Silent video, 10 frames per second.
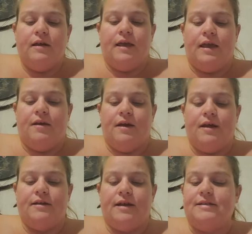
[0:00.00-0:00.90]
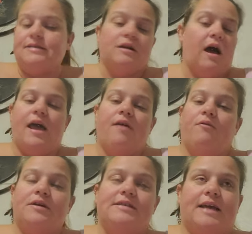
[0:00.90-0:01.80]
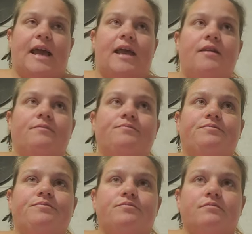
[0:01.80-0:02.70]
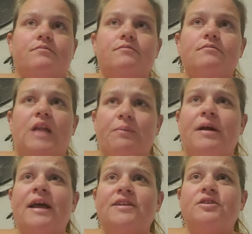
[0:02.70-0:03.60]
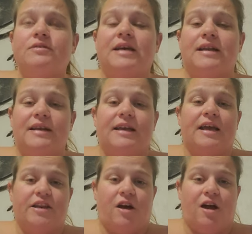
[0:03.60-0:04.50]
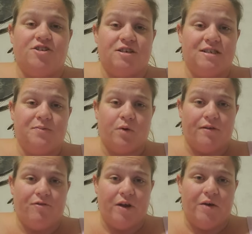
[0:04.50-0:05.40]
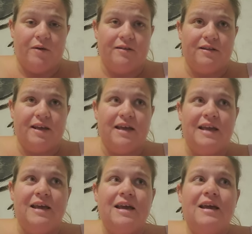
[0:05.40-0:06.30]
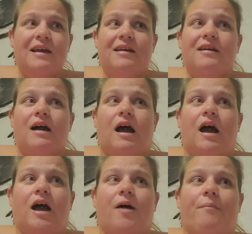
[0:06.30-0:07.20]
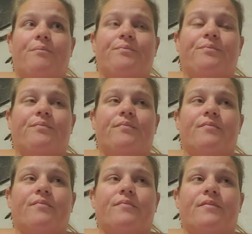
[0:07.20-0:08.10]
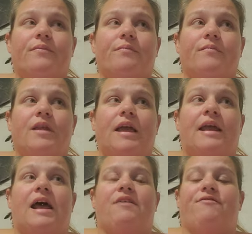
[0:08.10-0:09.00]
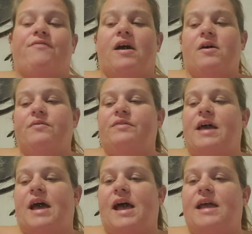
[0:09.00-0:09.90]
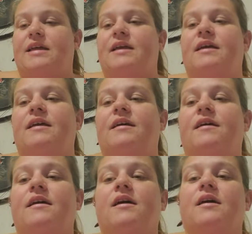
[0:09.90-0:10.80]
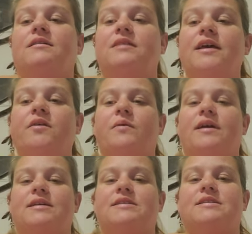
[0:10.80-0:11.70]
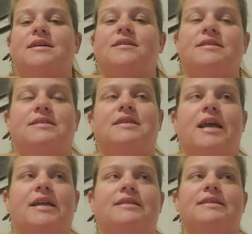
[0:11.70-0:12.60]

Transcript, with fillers: and it's not every day but I do tend to get nauseous more frequently um and I've found that liquids stayed